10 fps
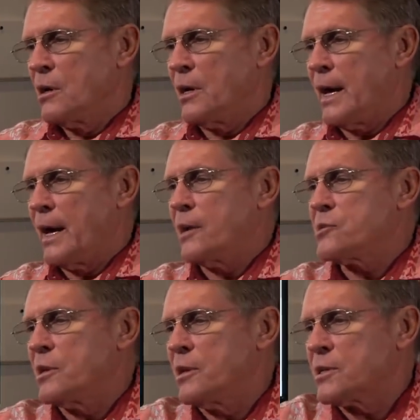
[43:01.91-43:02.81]

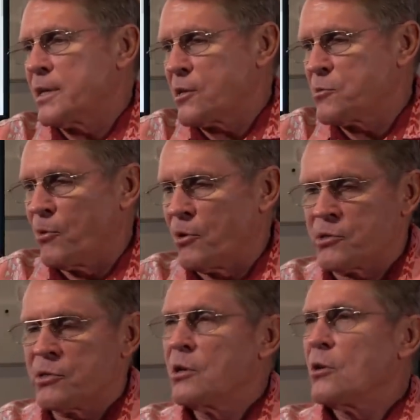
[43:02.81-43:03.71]
Lies in the
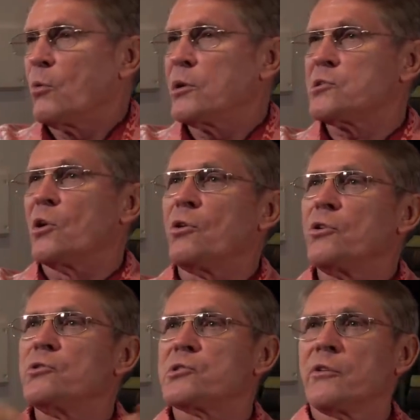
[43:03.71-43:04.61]
textbooks. When's the whole
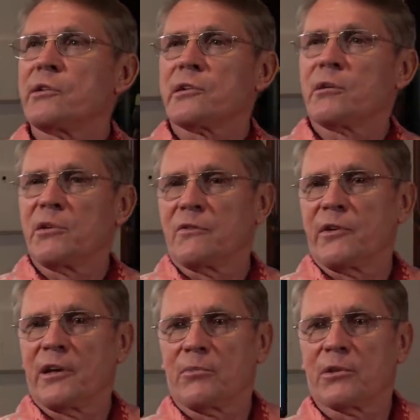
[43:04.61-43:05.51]
new series going to be
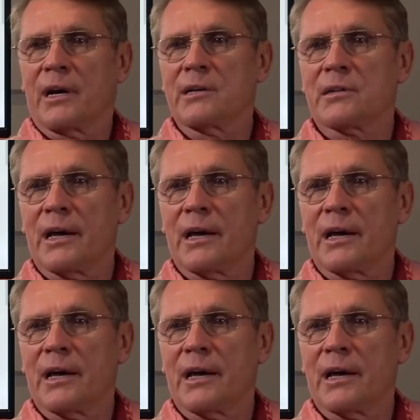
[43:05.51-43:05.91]
available, guys?